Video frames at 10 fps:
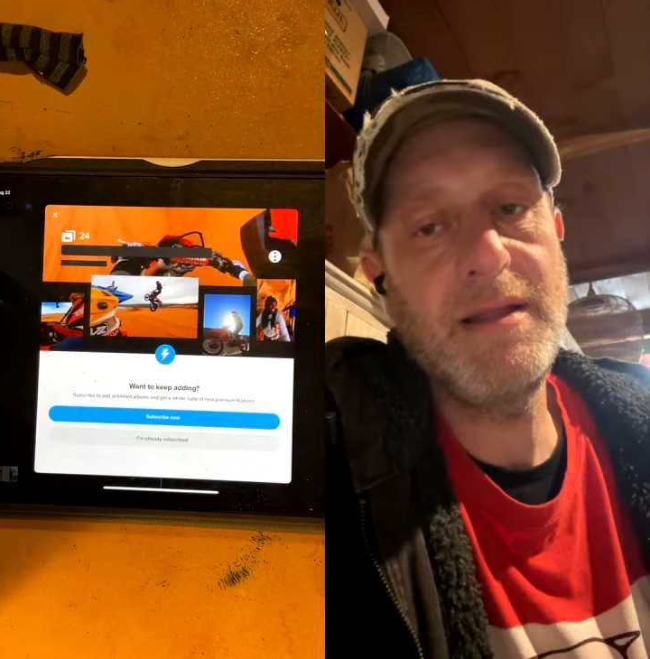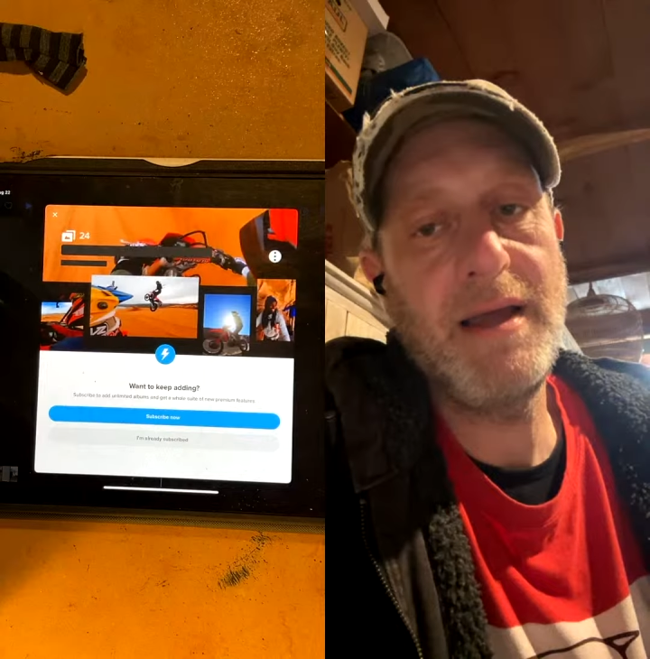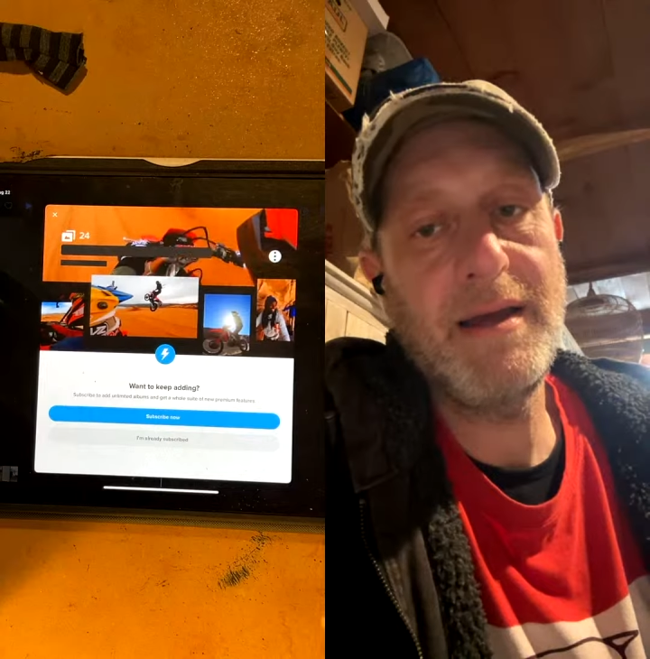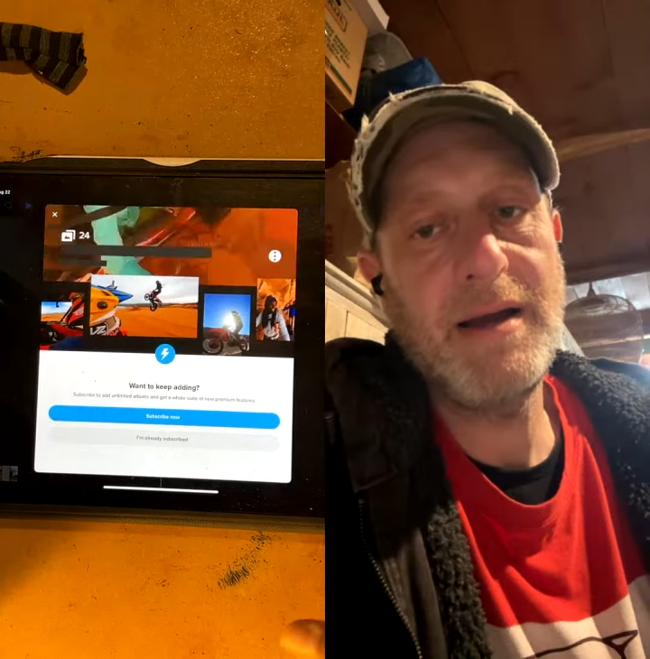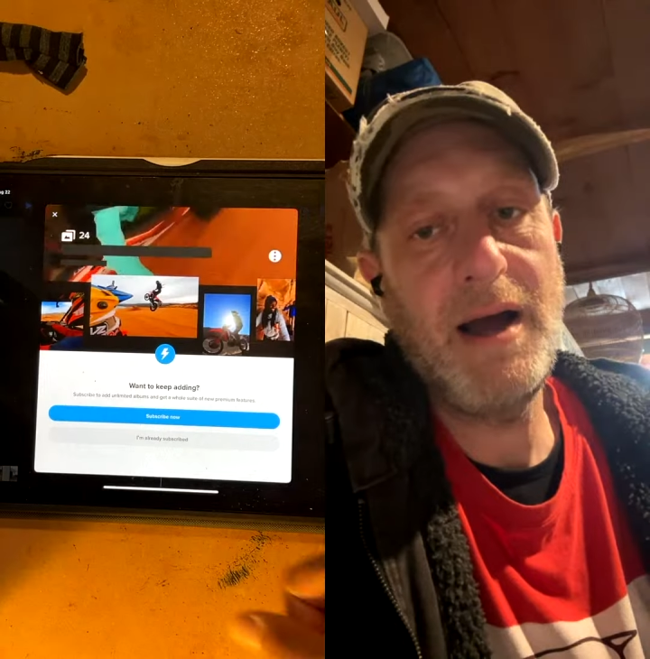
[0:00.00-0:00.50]

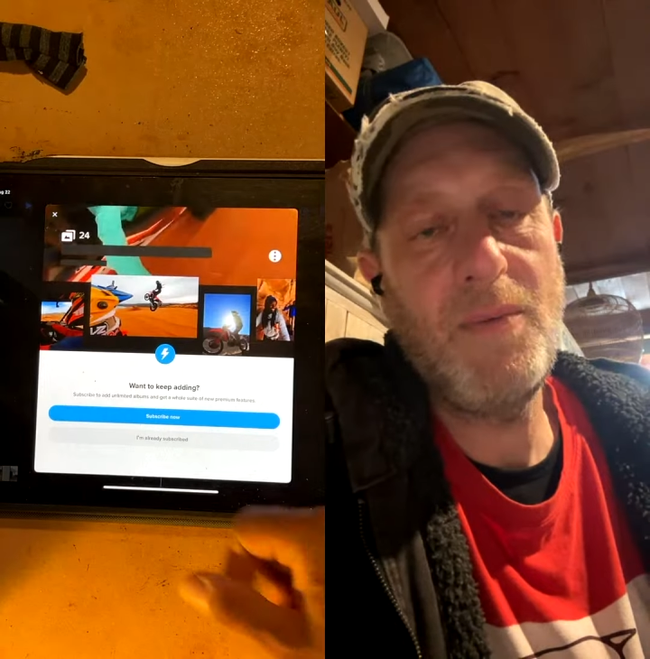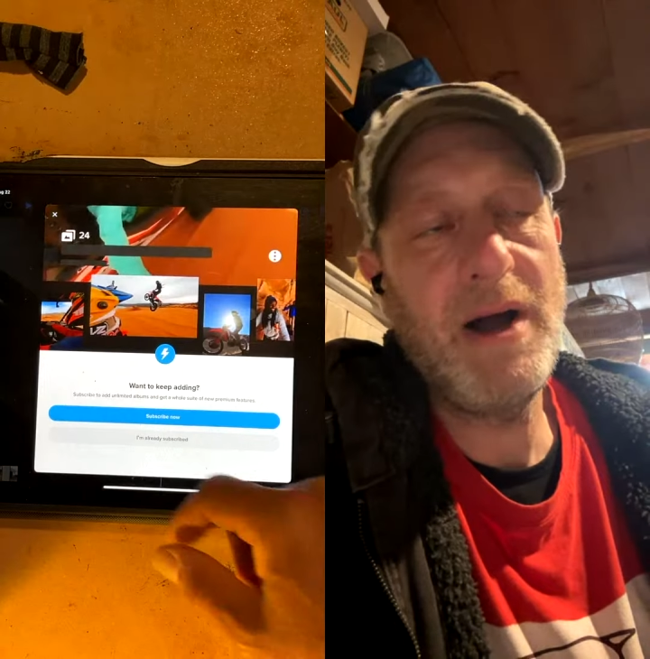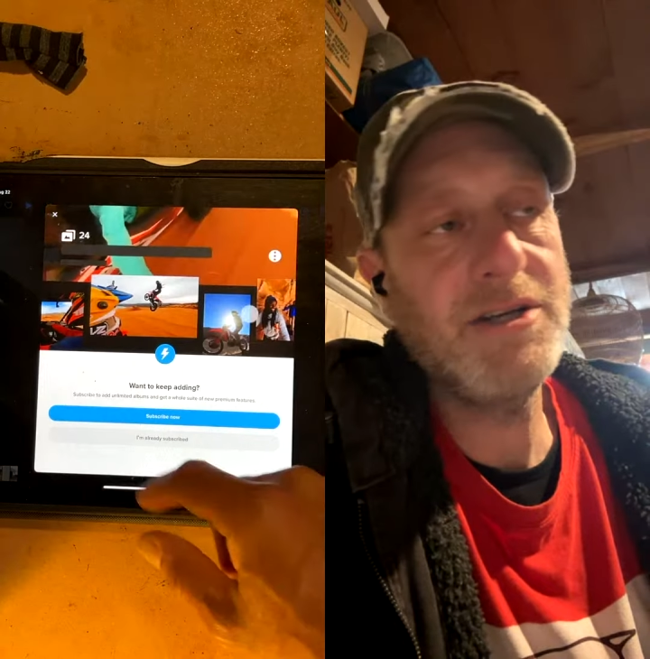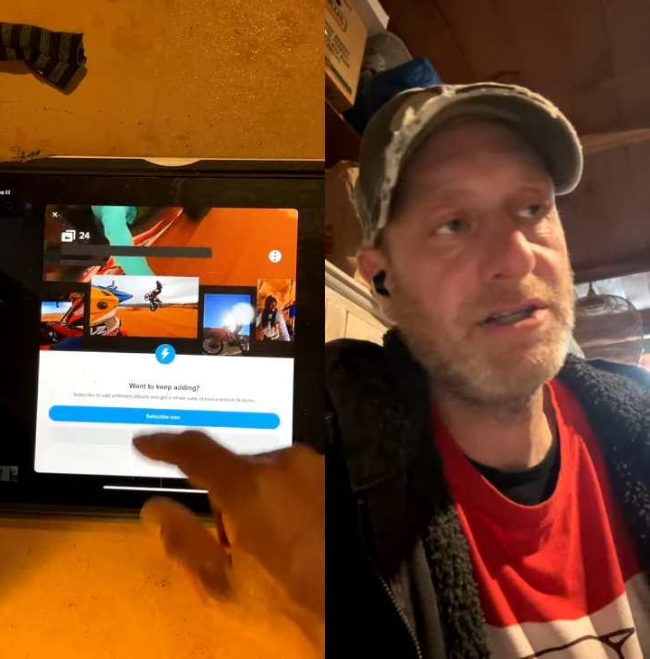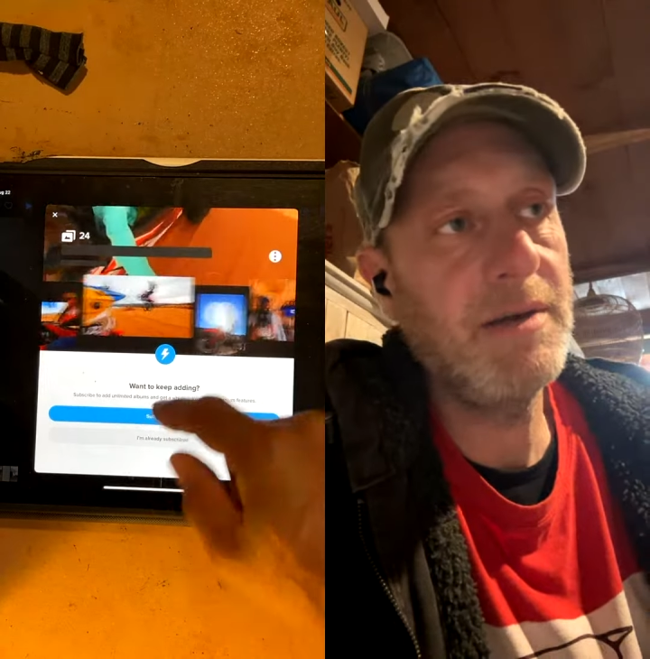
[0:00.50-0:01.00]
like I
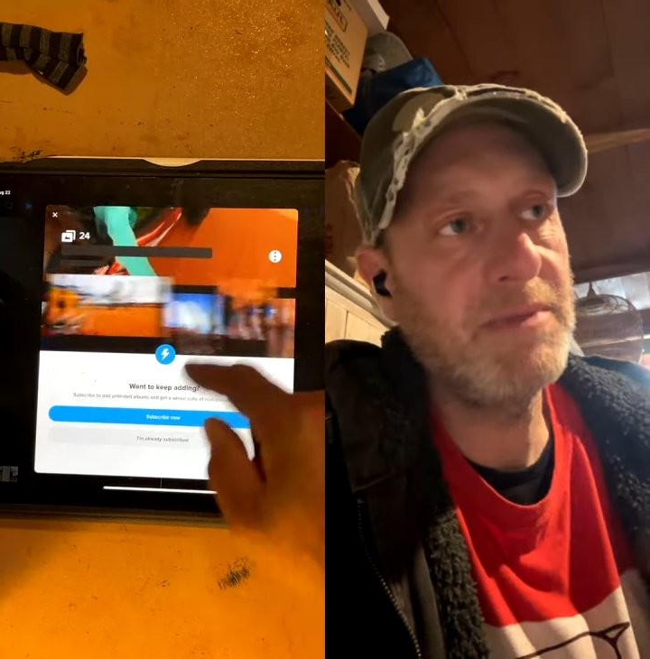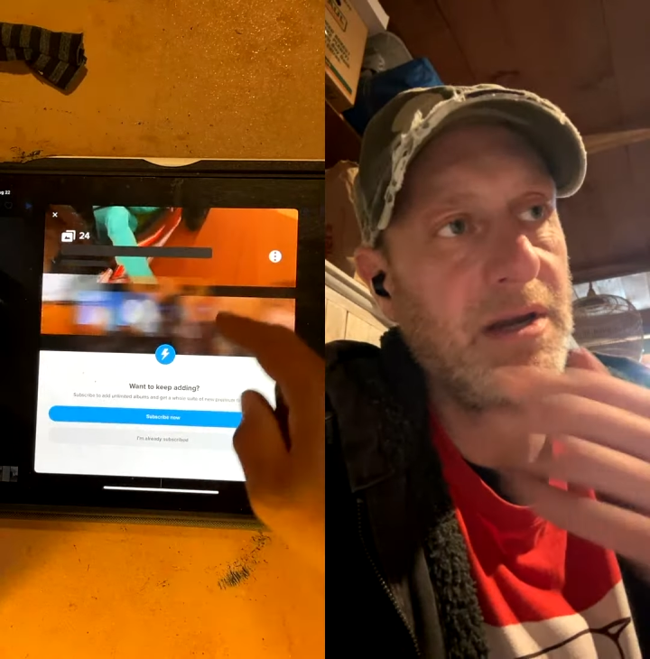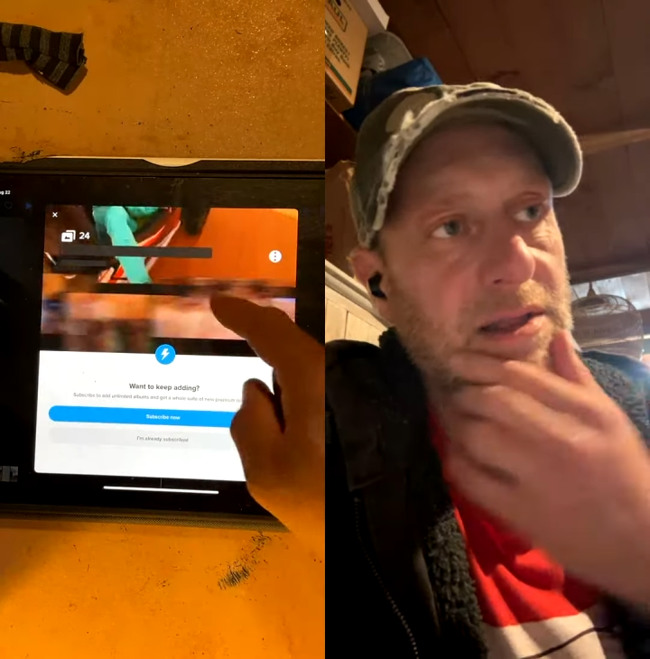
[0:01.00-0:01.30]
watched something